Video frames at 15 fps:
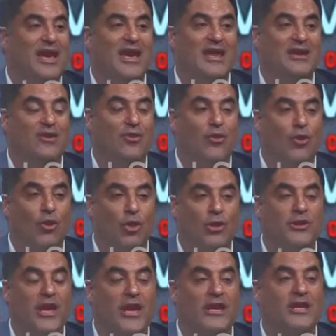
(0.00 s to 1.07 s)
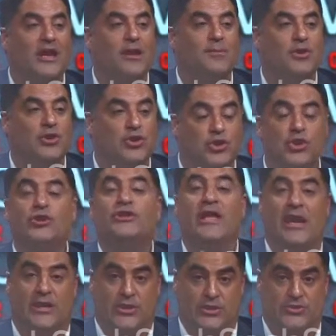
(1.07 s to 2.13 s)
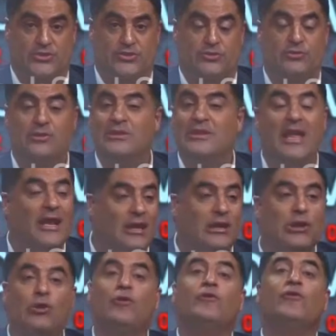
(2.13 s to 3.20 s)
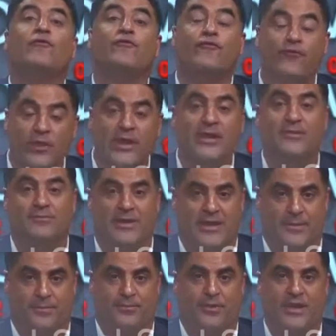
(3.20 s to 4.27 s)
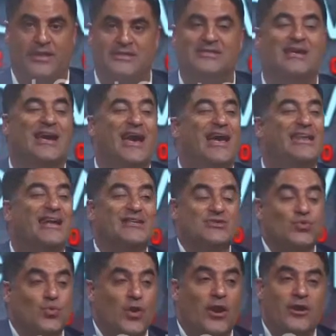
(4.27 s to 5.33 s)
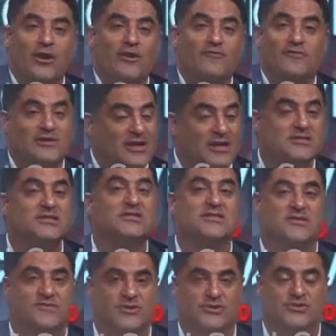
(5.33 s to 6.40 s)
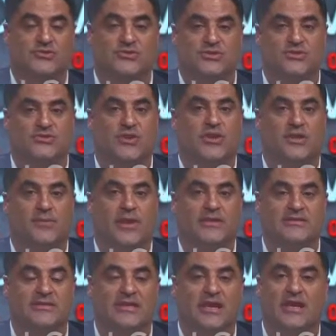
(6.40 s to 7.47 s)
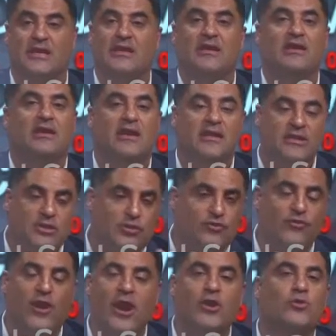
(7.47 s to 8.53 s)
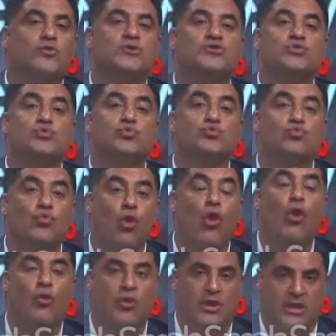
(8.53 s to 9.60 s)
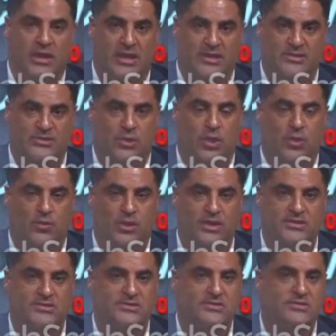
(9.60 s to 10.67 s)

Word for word: and all the economic good that could do, let alone the freedom that it brings. And that's one of dozens of issues he talked about tonight. And the crowd was roaring as always.